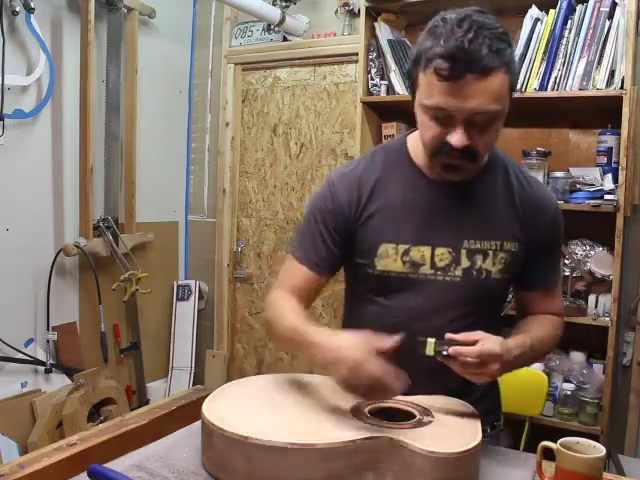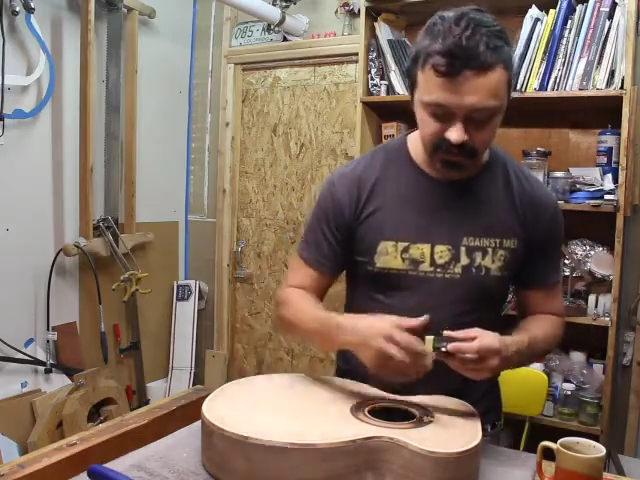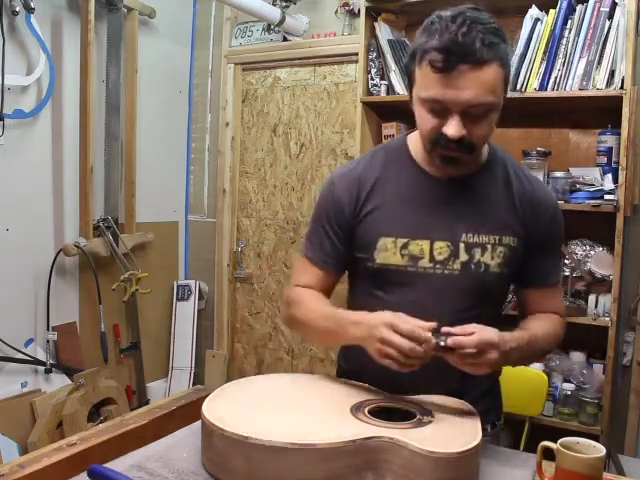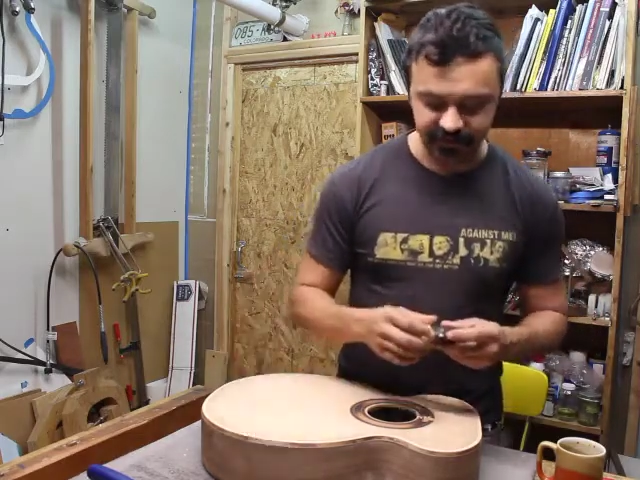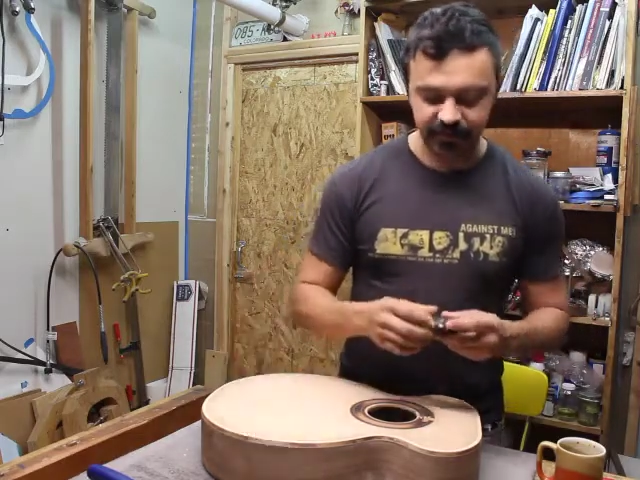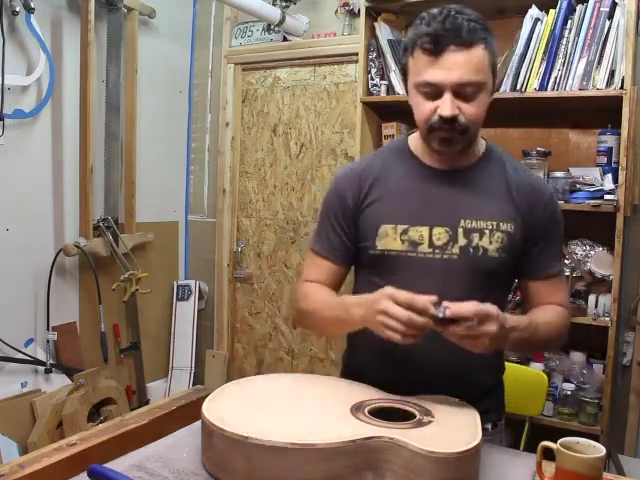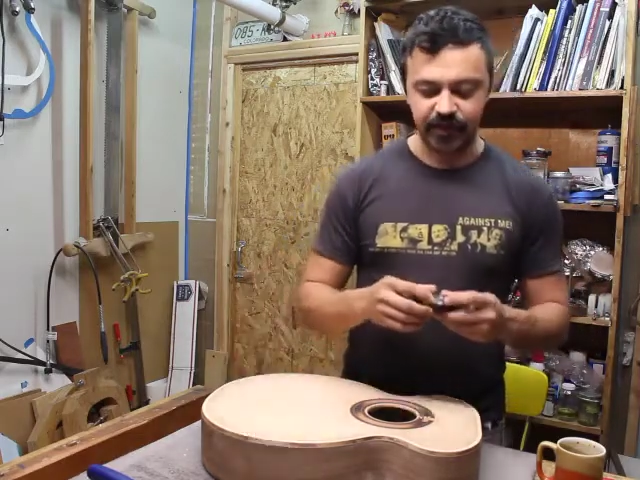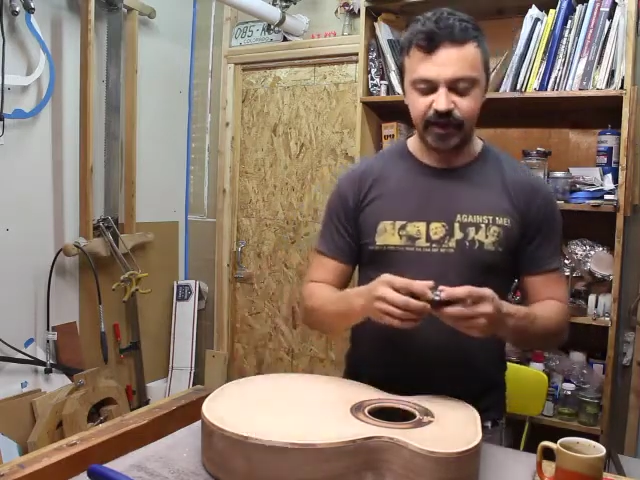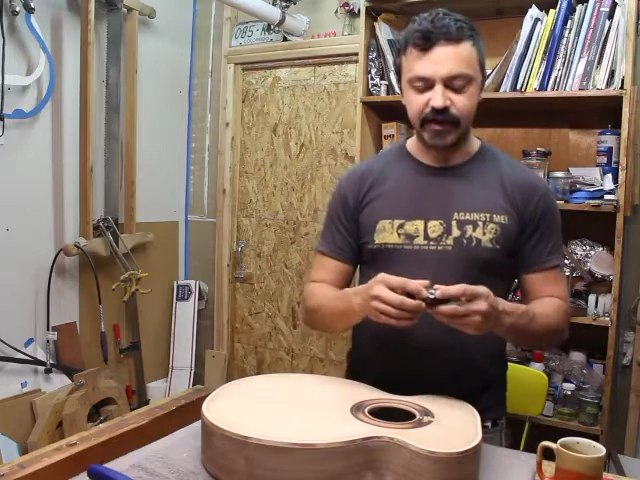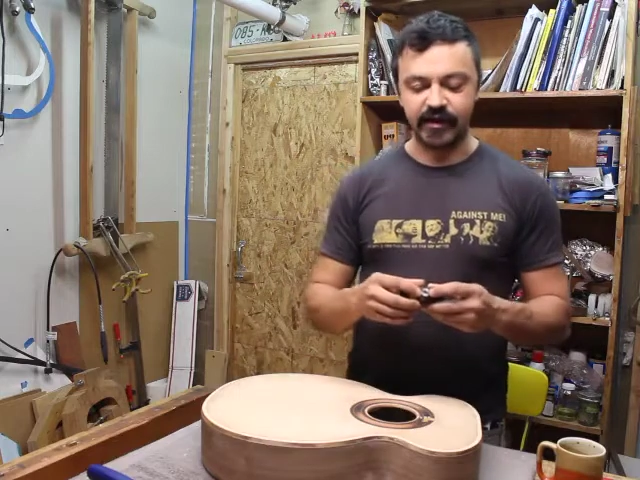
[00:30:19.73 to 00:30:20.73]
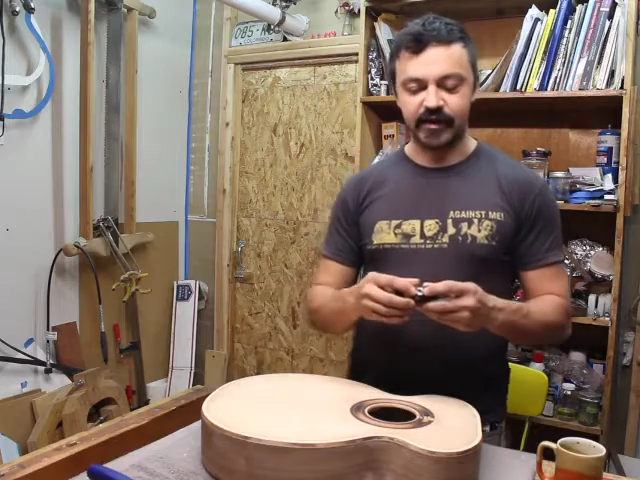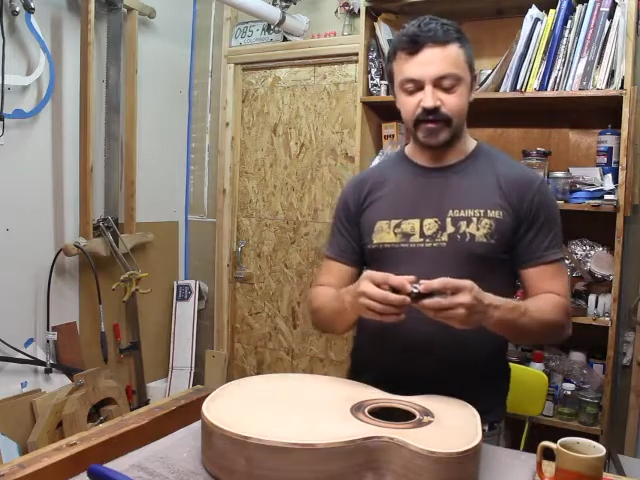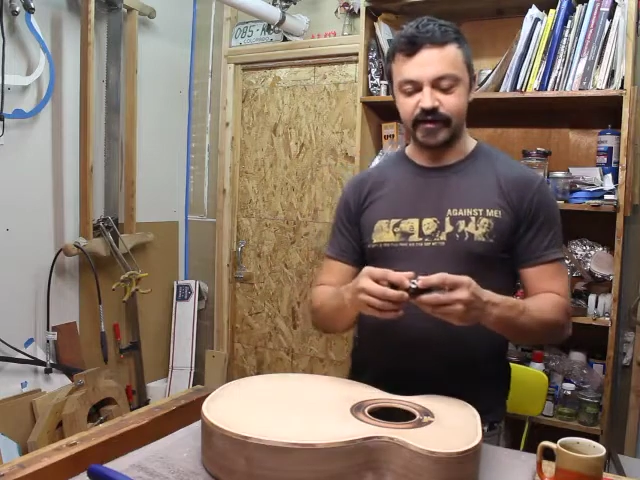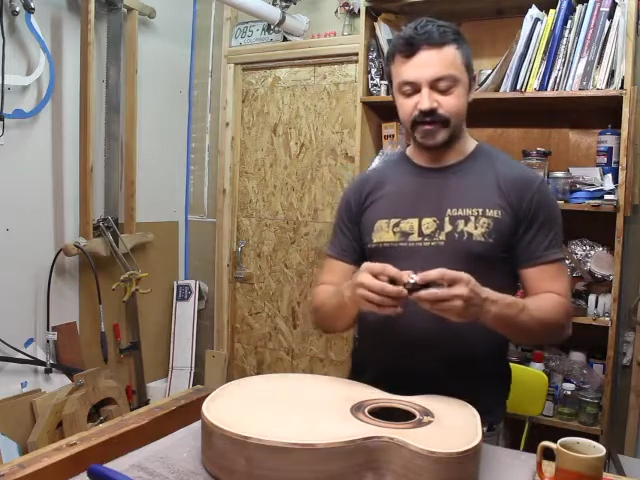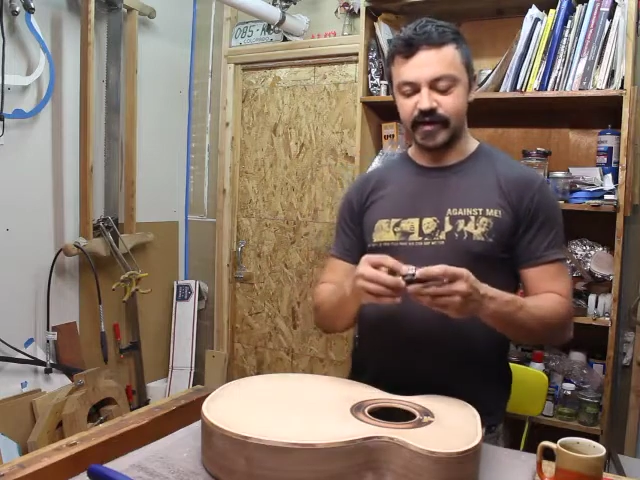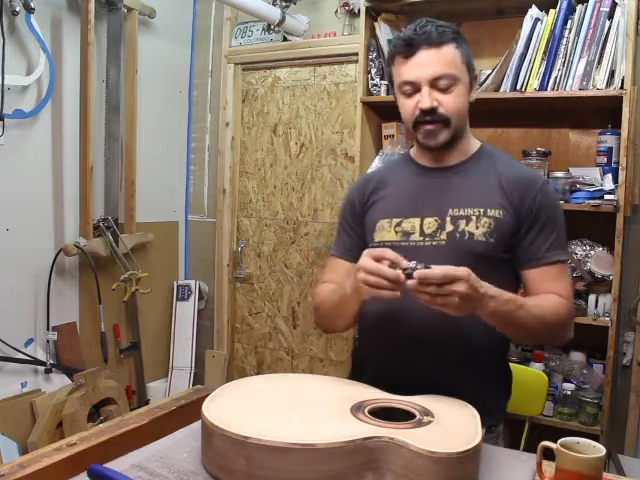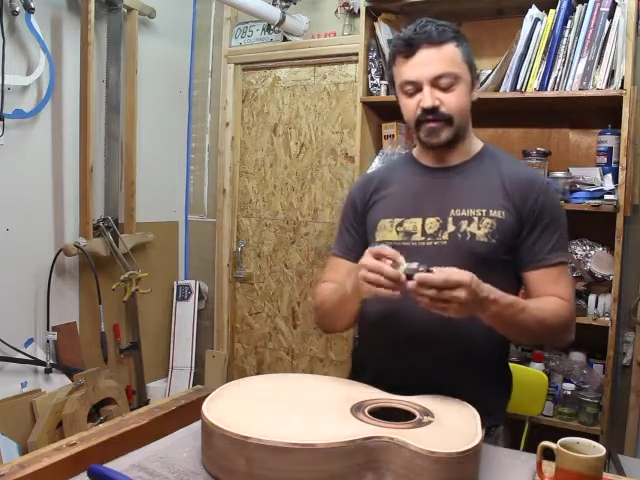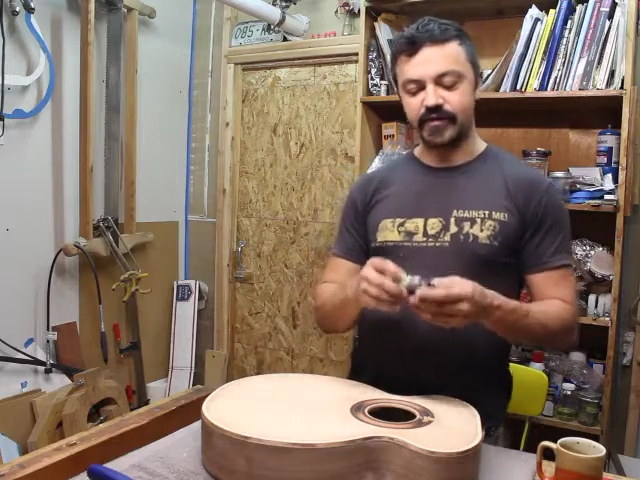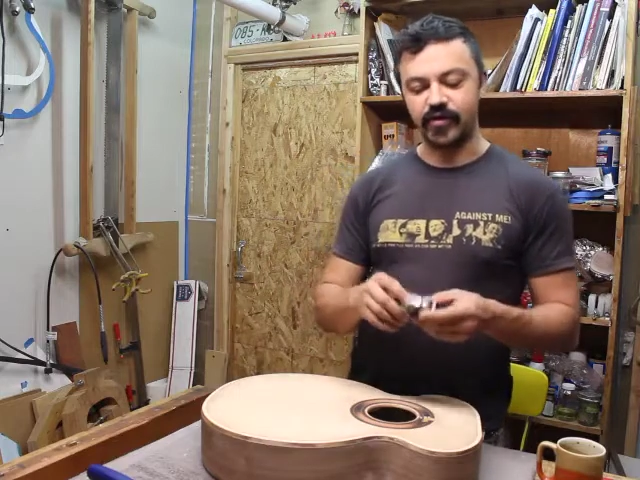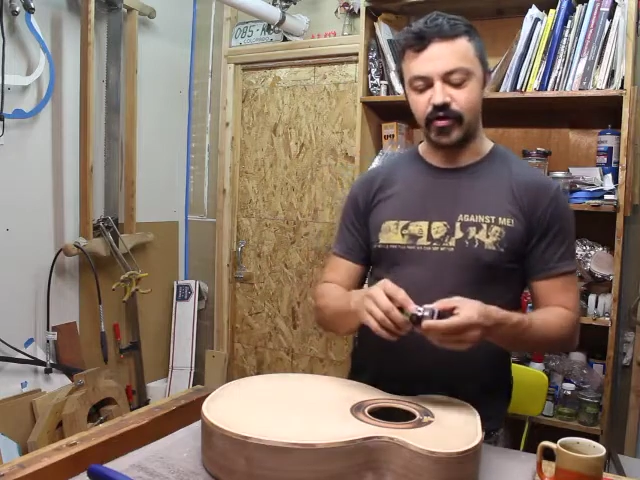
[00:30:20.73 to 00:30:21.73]
as the blade is, and
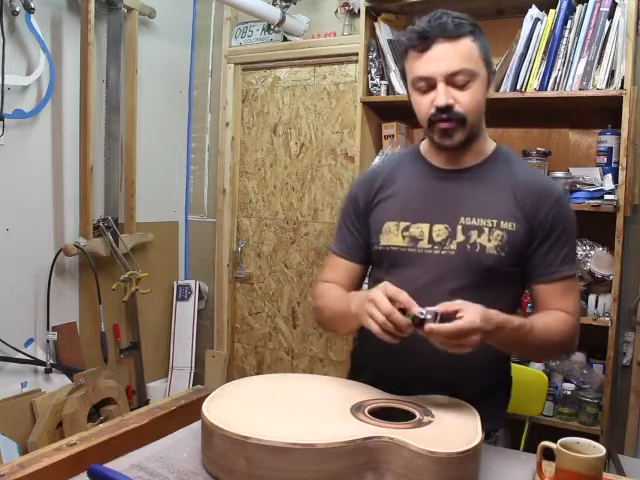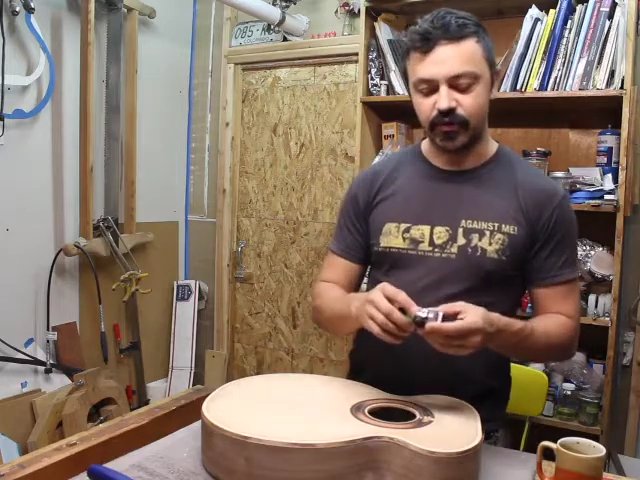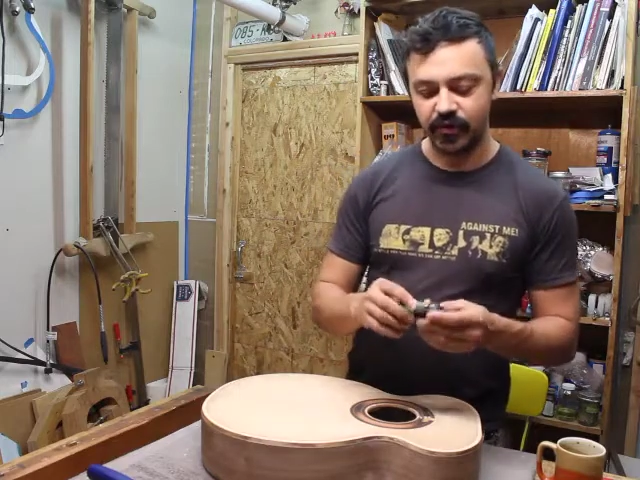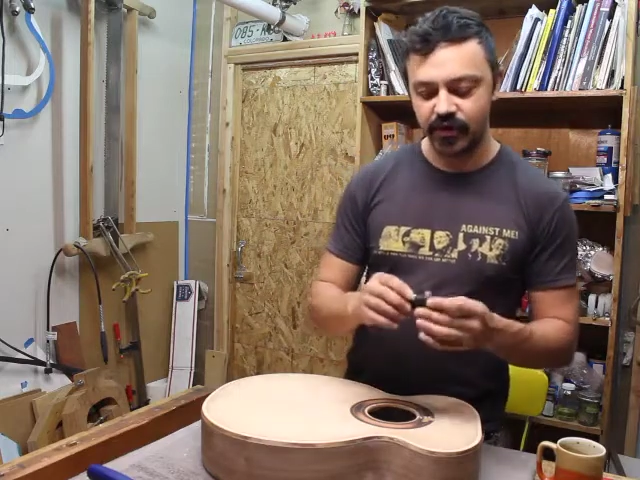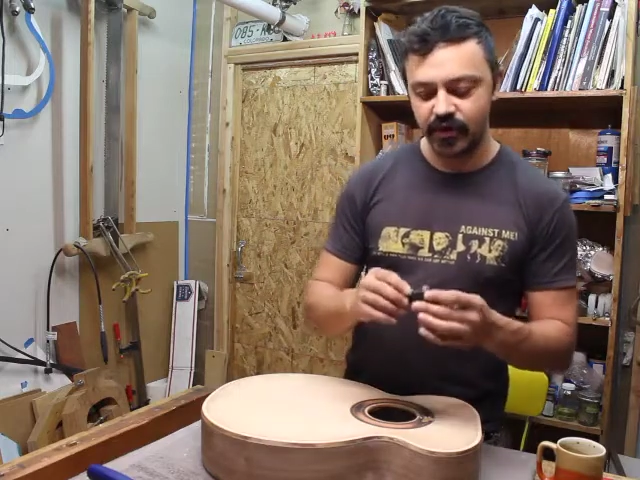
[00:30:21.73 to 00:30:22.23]
so